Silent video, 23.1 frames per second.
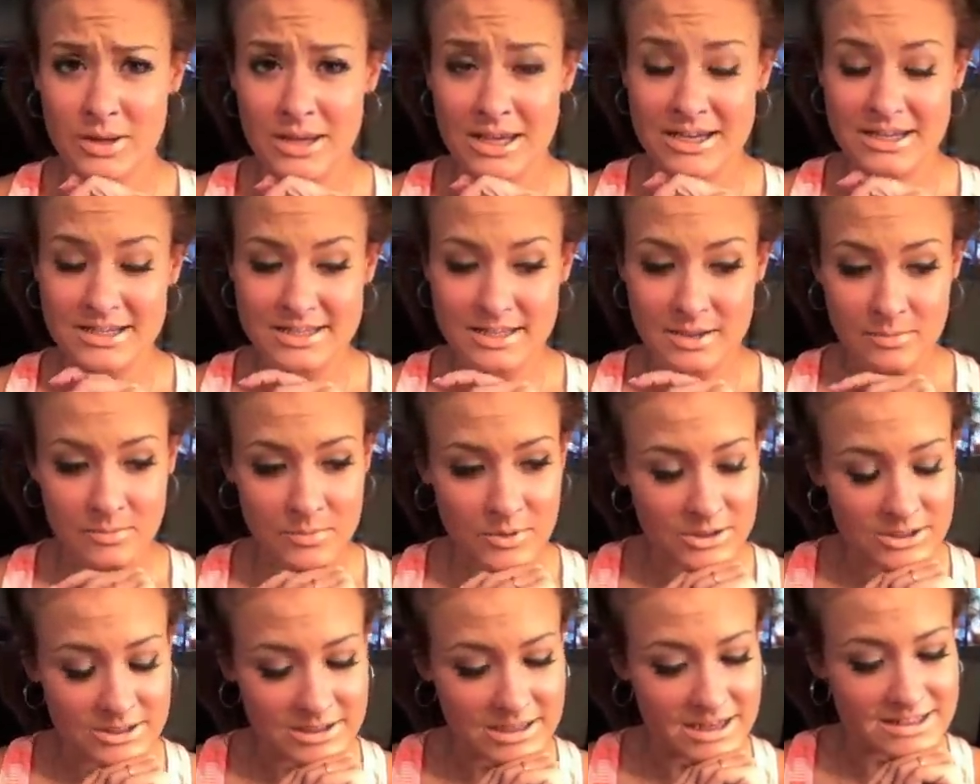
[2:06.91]
that
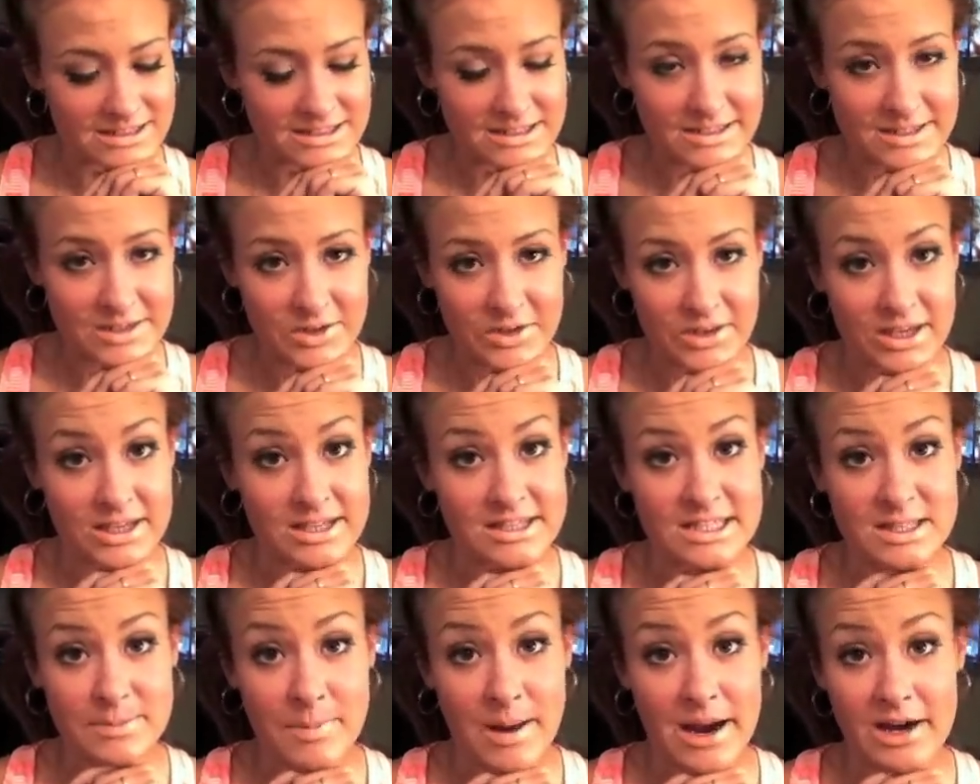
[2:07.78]
someone necessarily
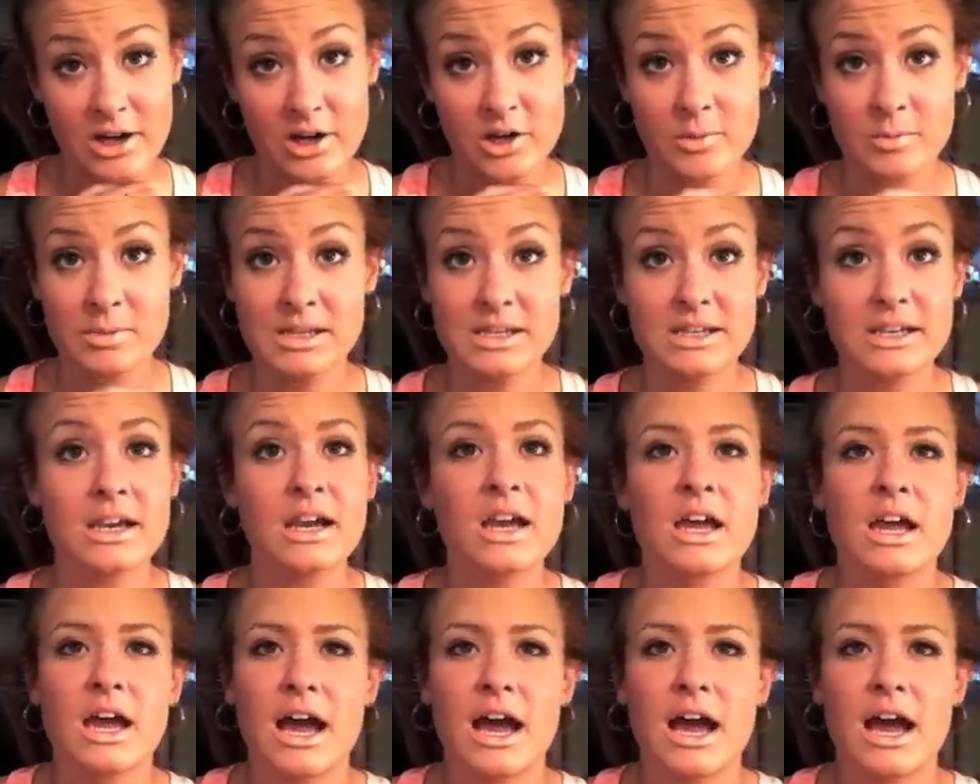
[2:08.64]
inspired me.